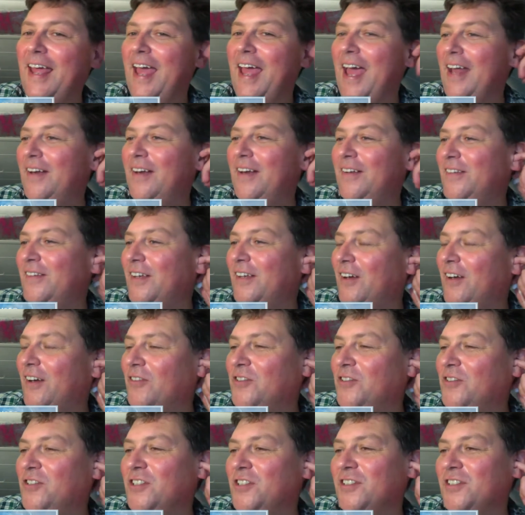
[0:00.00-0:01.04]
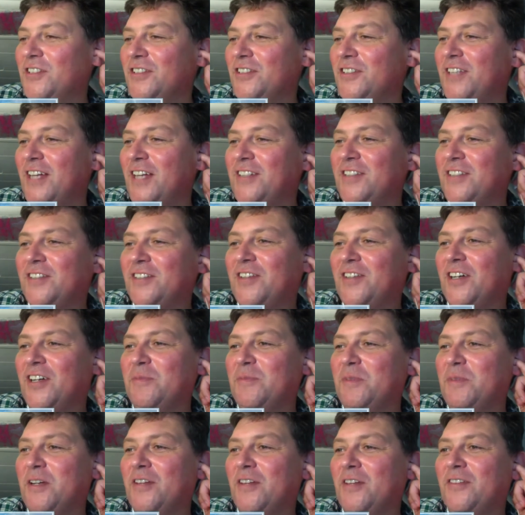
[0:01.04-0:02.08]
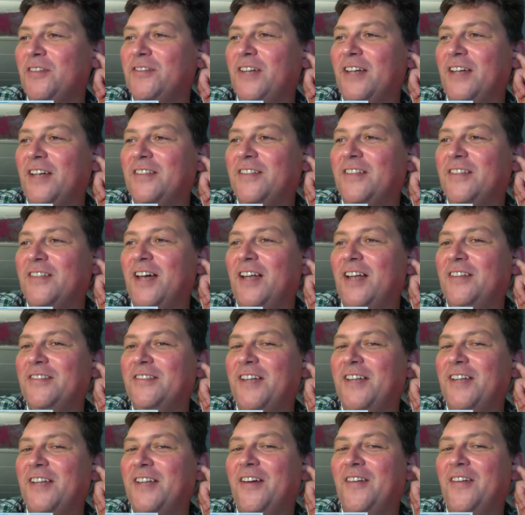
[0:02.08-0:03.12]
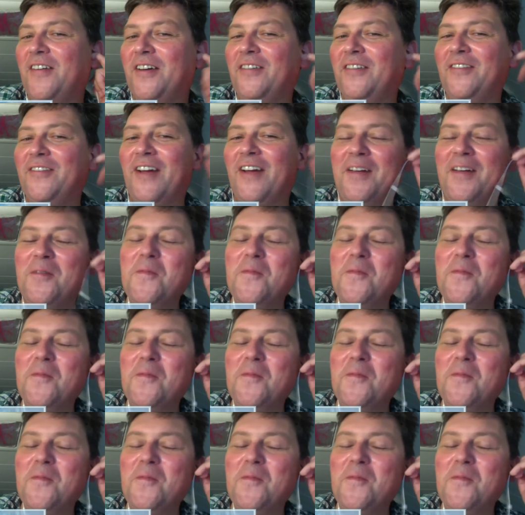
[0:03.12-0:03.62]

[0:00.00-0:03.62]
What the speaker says: And he's like, oh, Jesus, that just cost me another $1,000. I know it, right?